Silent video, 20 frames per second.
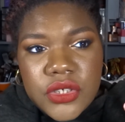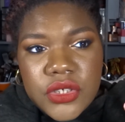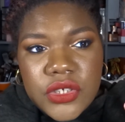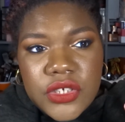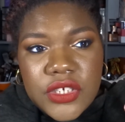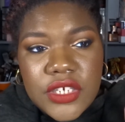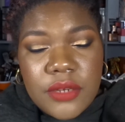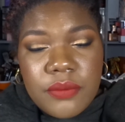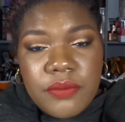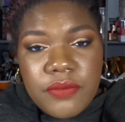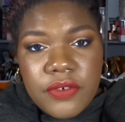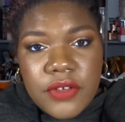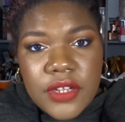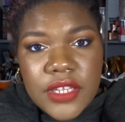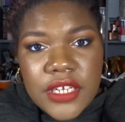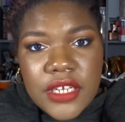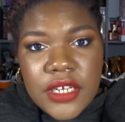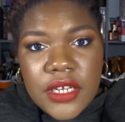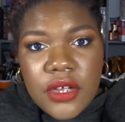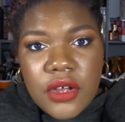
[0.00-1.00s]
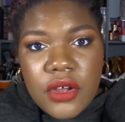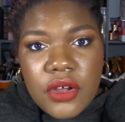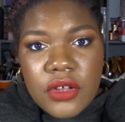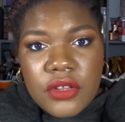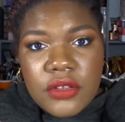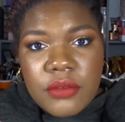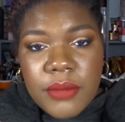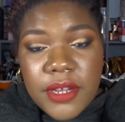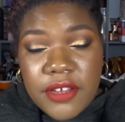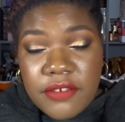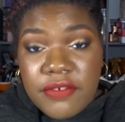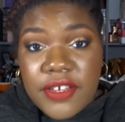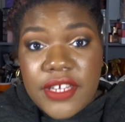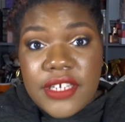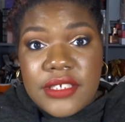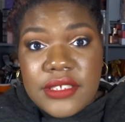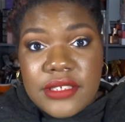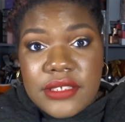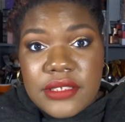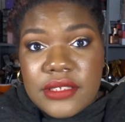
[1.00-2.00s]
keep falling on my
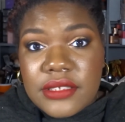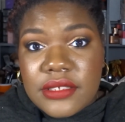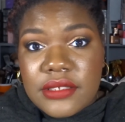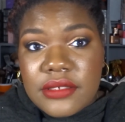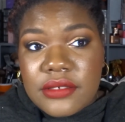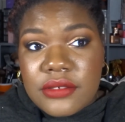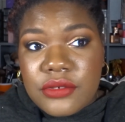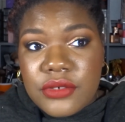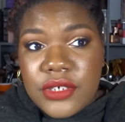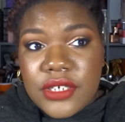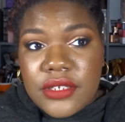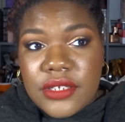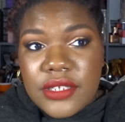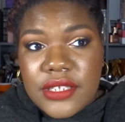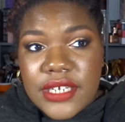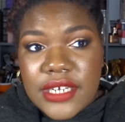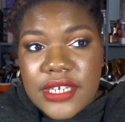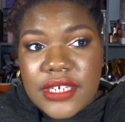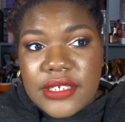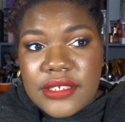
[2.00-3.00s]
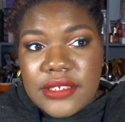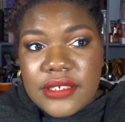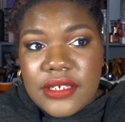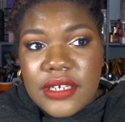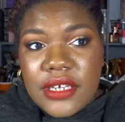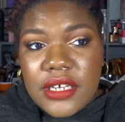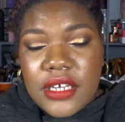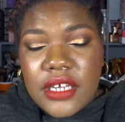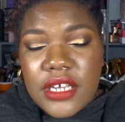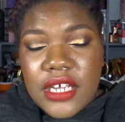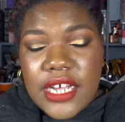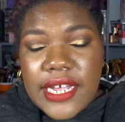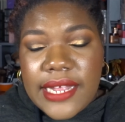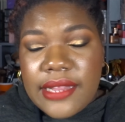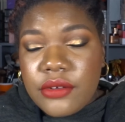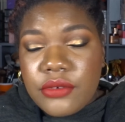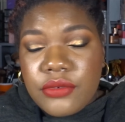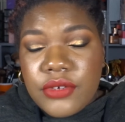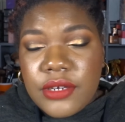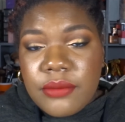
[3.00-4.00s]
face during the day. I
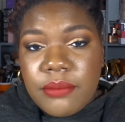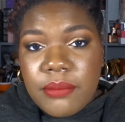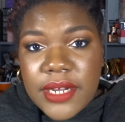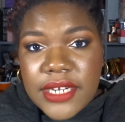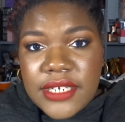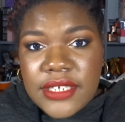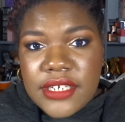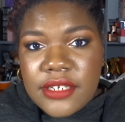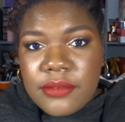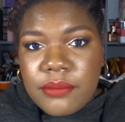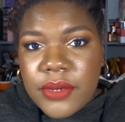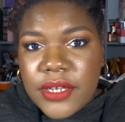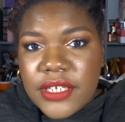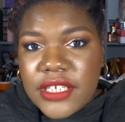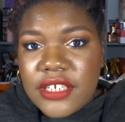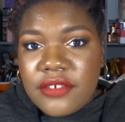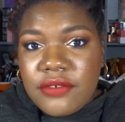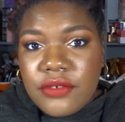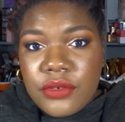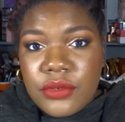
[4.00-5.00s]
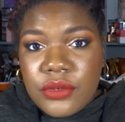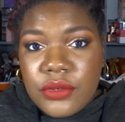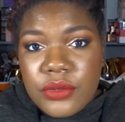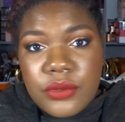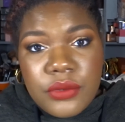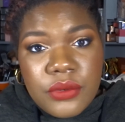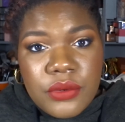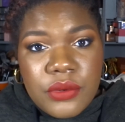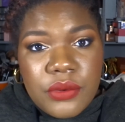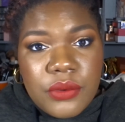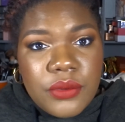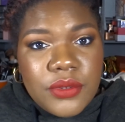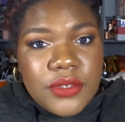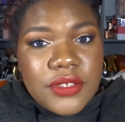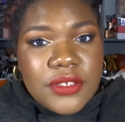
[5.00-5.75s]
don't really mind it, but if you do,